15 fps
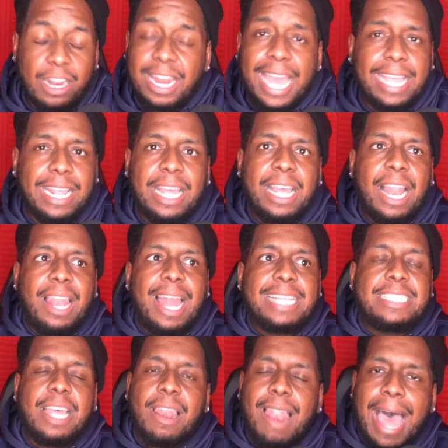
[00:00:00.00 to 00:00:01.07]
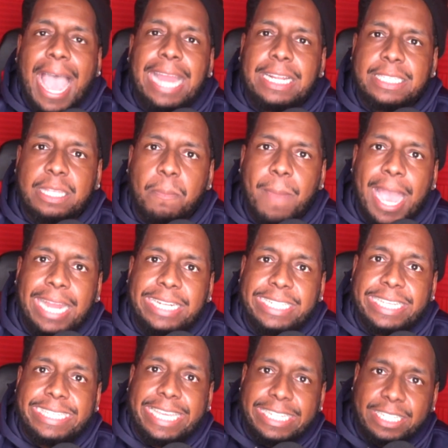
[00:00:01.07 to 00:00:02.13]
Like to lie to somebody to
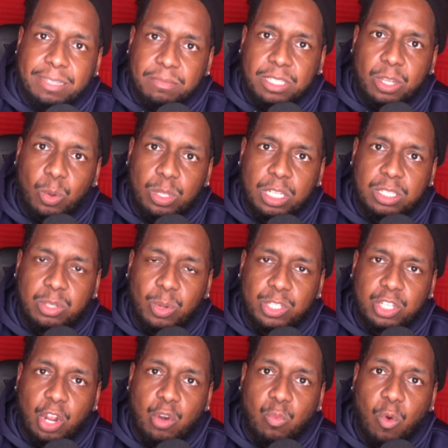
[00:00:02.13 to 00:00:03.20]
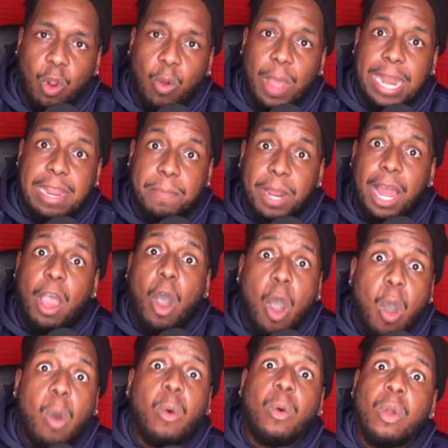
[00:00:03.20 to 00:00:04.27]
get them to a certain role, and then be like,
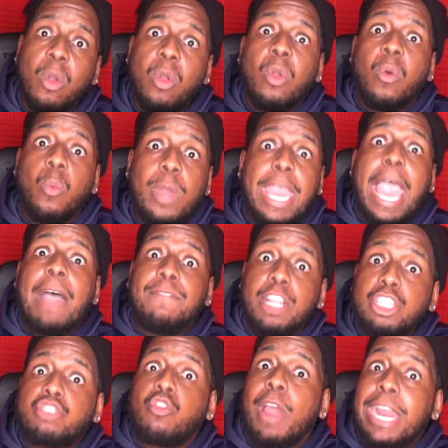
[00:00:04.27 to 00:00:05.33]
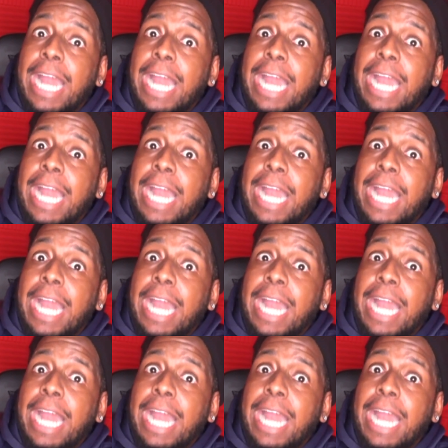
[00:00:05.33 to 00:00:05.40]
oh, we have this great